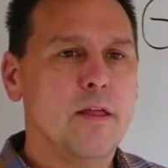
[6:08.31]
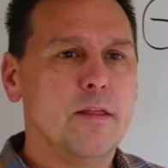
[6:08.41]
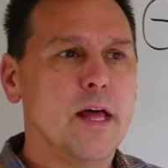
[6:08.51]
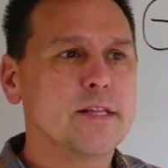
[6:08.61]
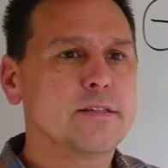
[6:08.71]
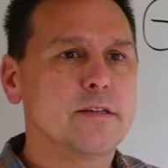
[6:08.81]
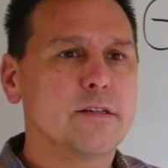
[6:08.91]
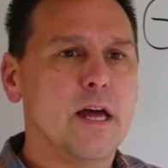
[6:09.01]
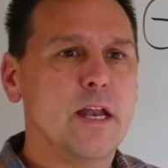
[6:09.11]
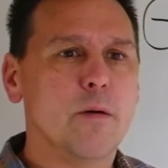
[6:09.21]
that's
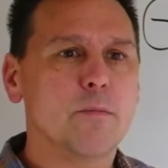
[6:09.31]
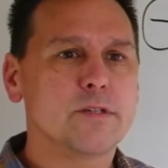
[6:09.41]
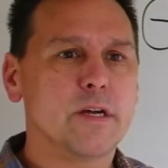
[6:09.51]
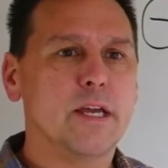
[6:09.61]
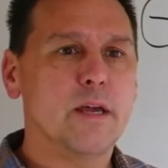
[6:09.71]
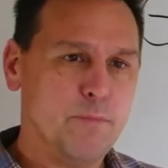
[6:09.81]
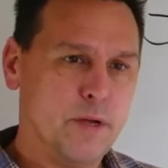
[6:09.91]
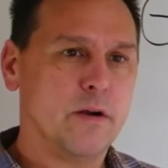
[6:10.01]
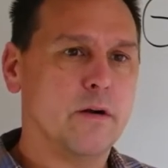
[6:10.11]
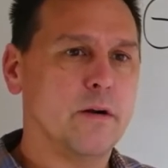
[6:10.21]
that number is going to get
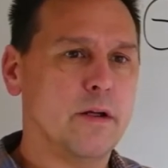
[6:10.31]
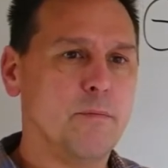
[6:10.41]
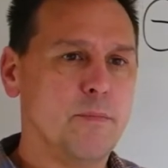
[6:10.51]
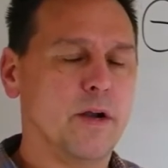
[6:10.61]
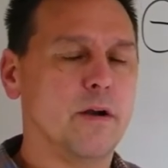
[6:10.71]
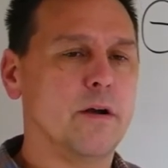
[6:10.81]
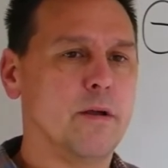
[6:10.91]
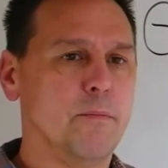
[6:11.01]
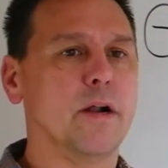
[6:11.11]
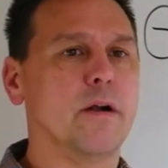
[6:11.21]
bigger and bigger and
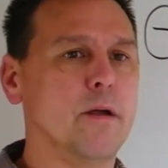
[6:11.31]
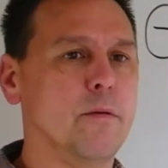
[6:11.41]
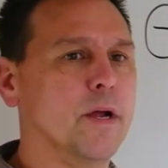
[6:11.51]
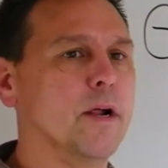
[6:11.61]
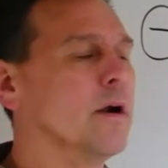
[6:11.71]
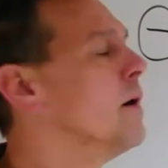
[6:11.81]
bigger and bigger.